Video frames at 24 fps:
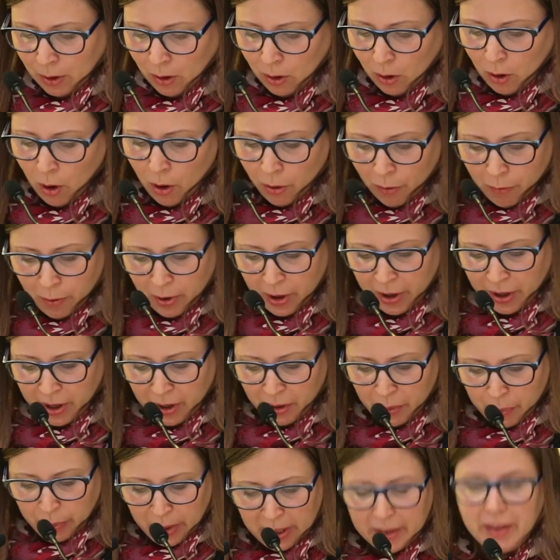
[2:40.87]
all over
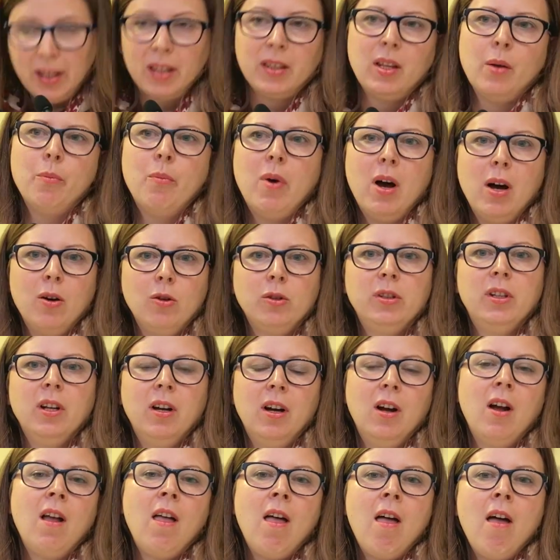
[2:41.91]
repeated about
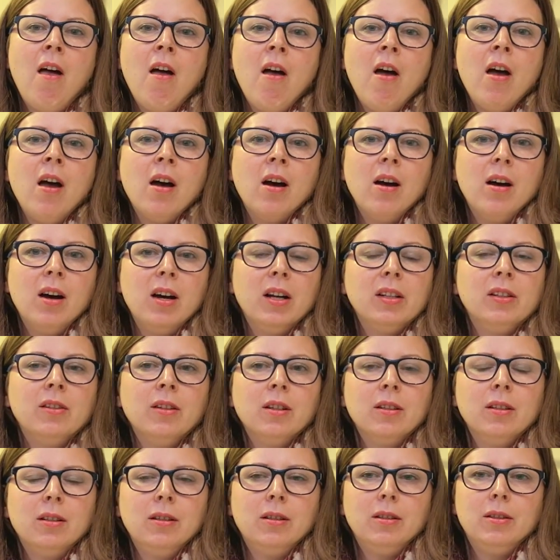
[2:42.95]

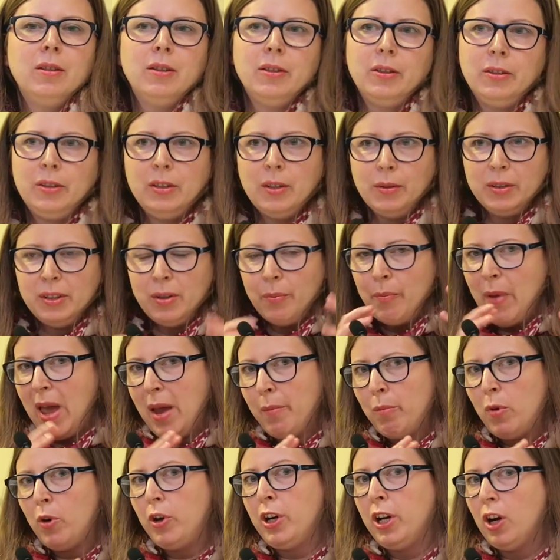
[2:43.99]
the
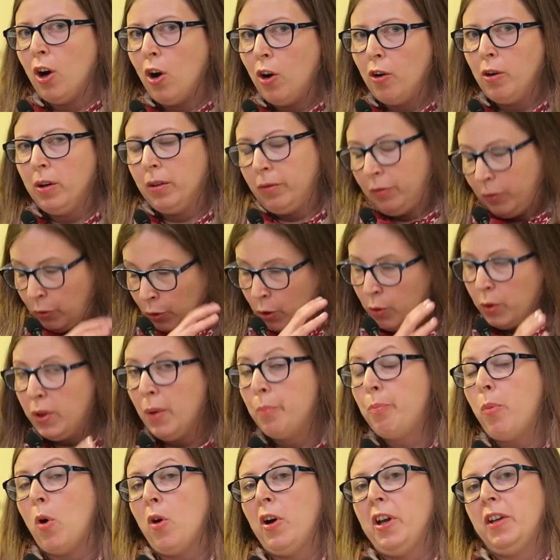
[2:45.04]
memory through
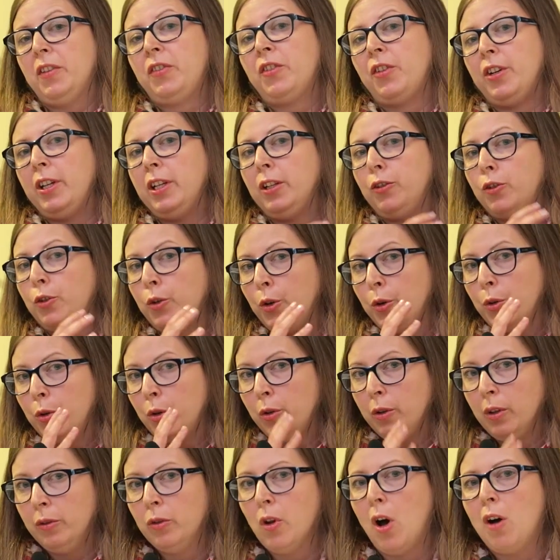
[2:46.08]
the poetry,
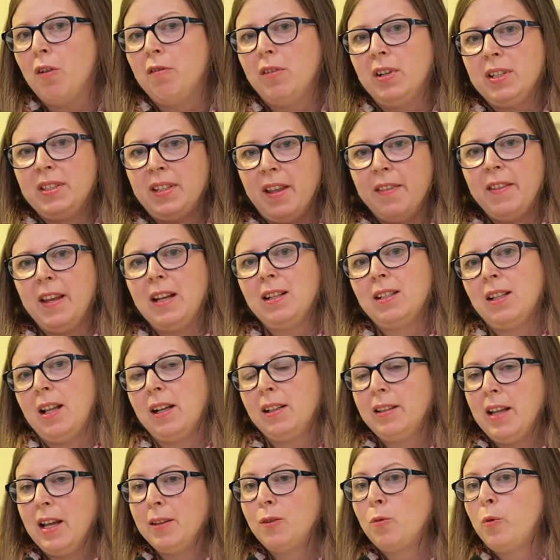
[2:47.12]
through novels and things
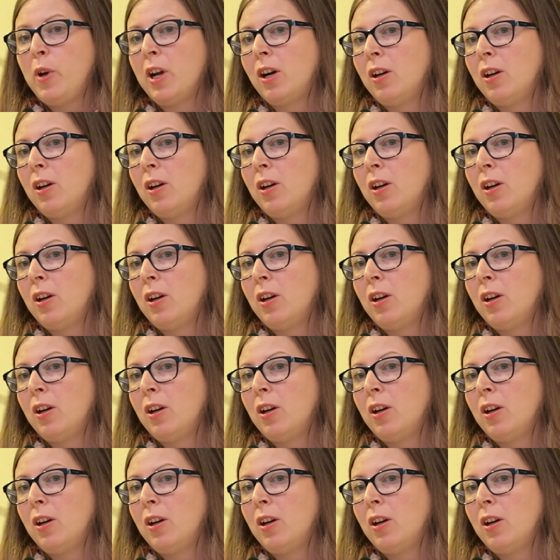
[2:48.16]
like that.